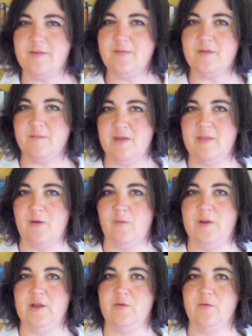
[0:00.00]
seems to me that
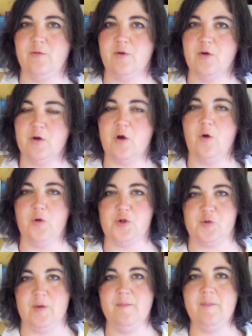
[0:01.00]
when you cook whole
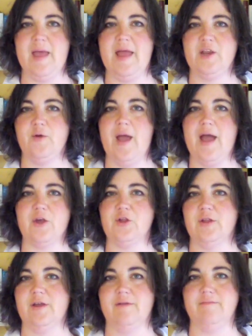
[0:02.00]
shrimp and you
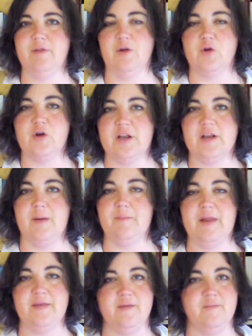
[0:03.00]
actually, cook it
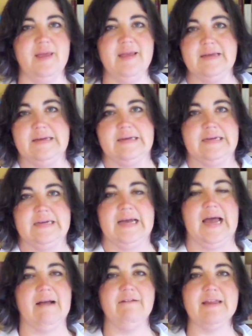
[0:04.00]
up nice and pink,
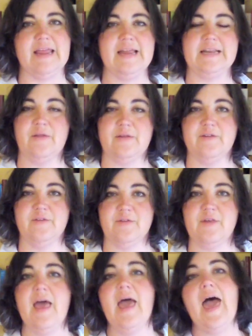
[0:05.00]
I really can't tell the
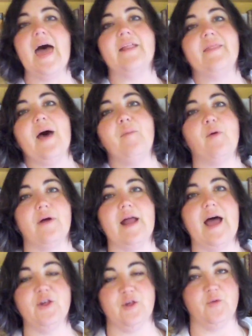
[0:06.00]
difference. And at that point,
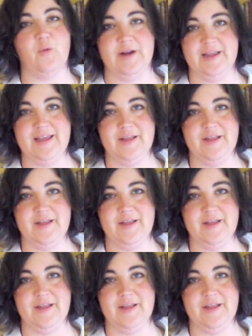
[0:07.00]
I just want to